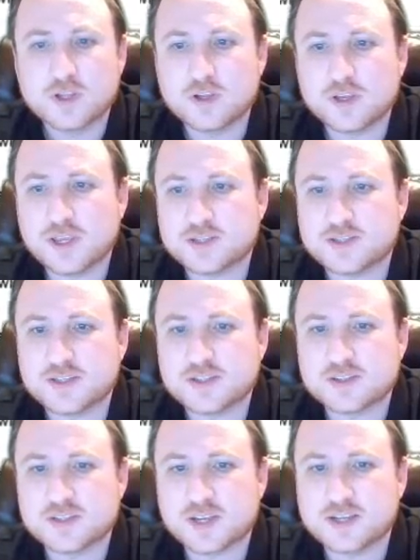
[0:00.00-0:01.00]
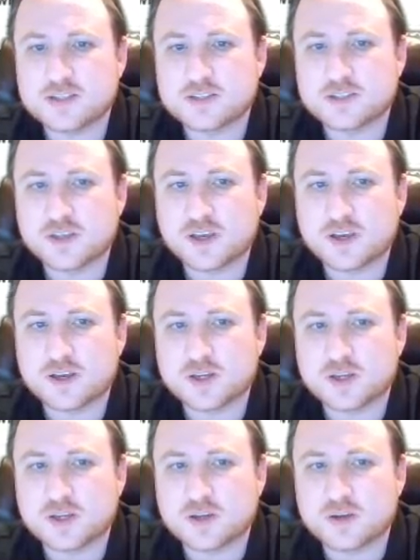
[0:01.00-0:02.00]
looking at these sites,
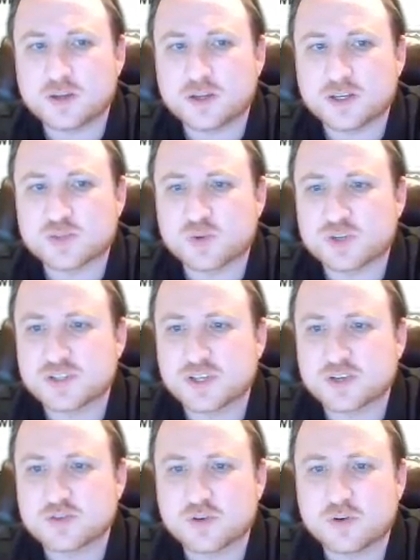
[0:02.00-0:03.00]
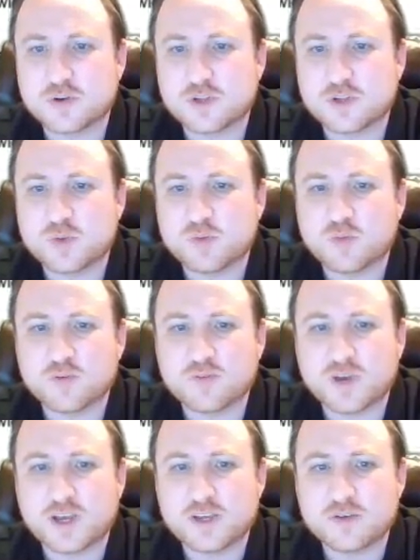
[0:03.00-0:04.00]
Express Electrical, a little bit more
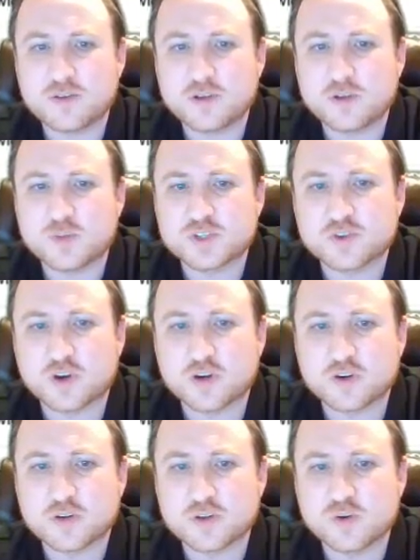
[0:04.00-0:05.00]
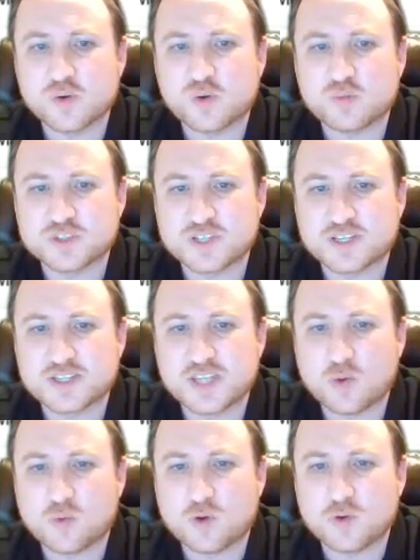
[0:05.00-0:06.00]
value, a little bit stronger. They're almost at
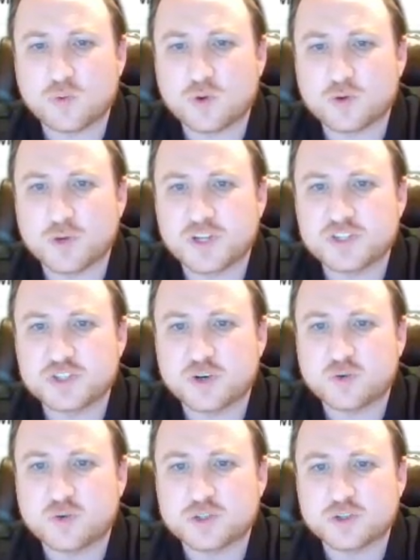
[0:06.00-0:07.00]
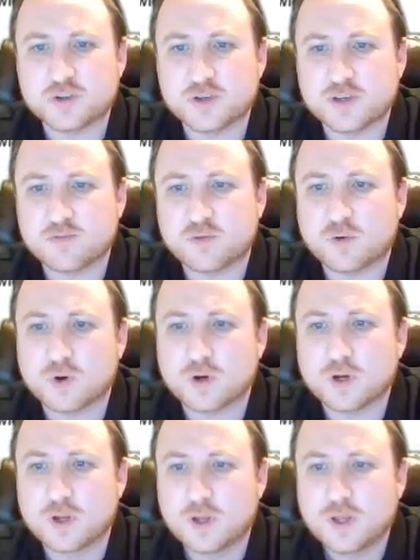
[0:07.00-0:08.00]
that 1-to-1 ratio, what you're looking
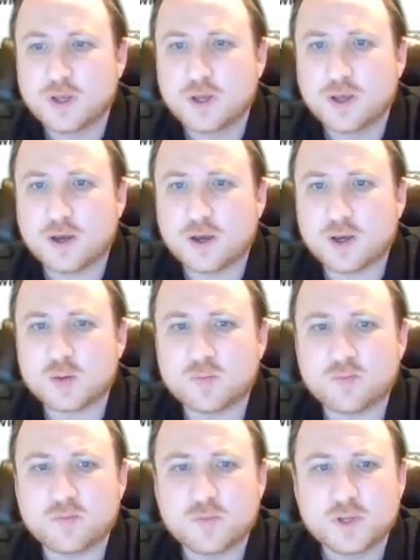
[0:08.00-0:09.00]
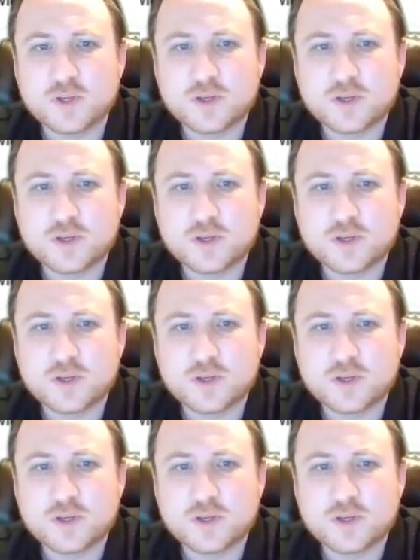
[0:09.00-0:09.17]
for. Barron